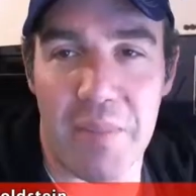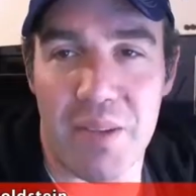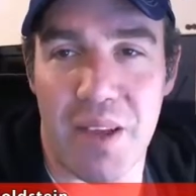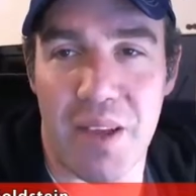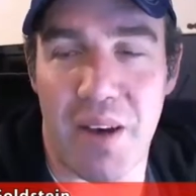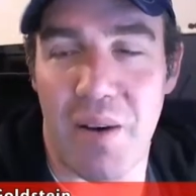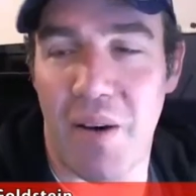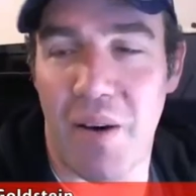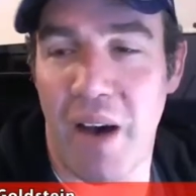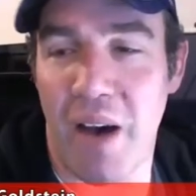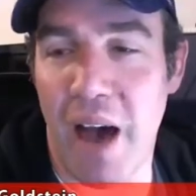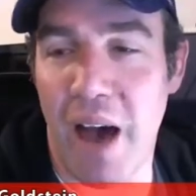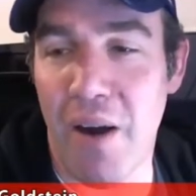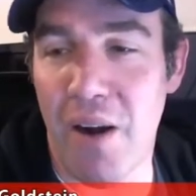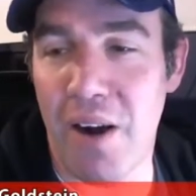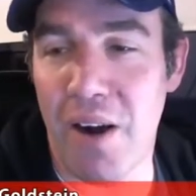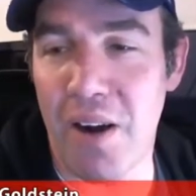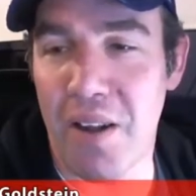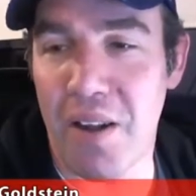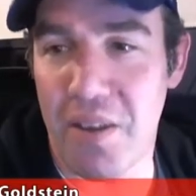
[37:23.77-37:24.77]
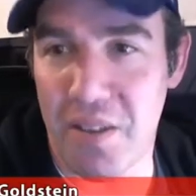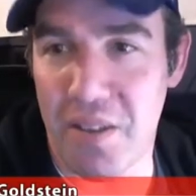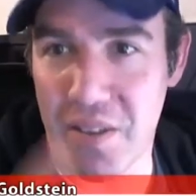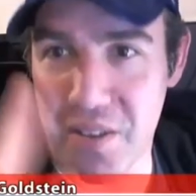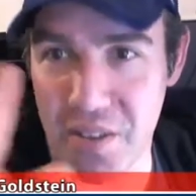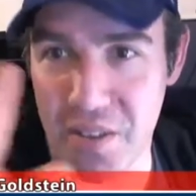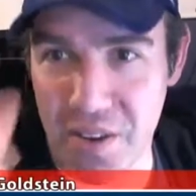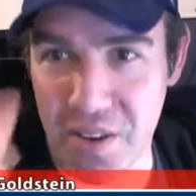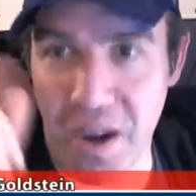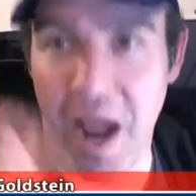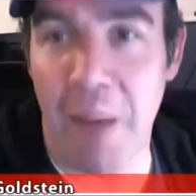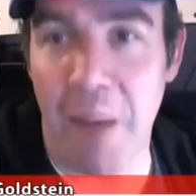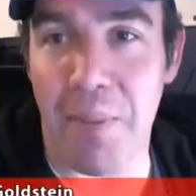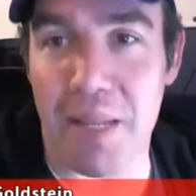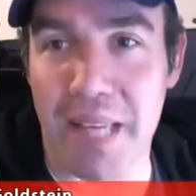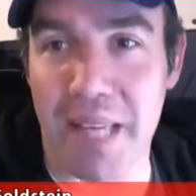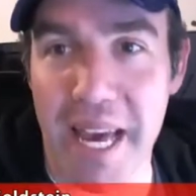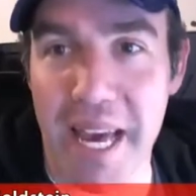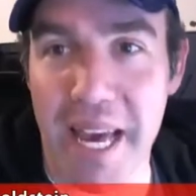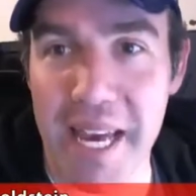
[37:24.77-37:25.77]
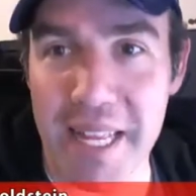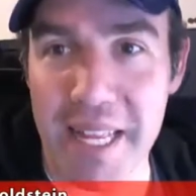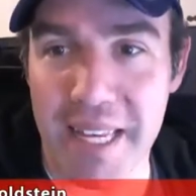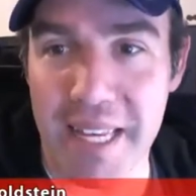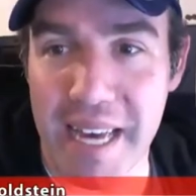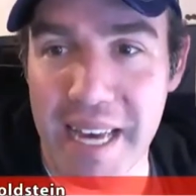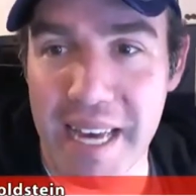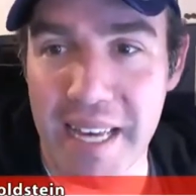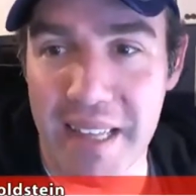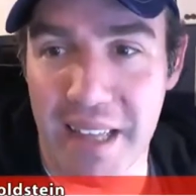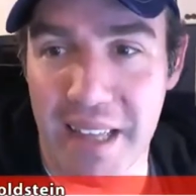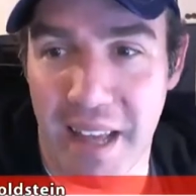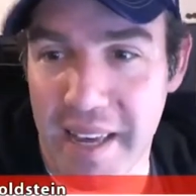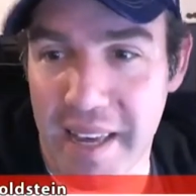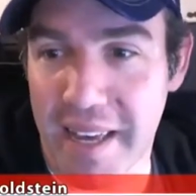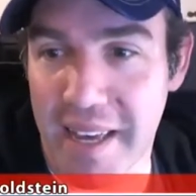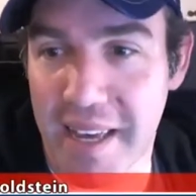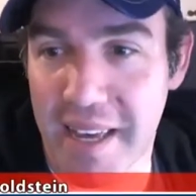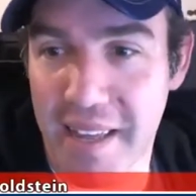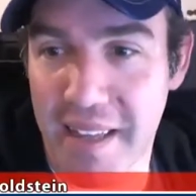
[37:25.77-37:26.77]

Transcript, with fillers: So, Howard, you're obligated to hit like.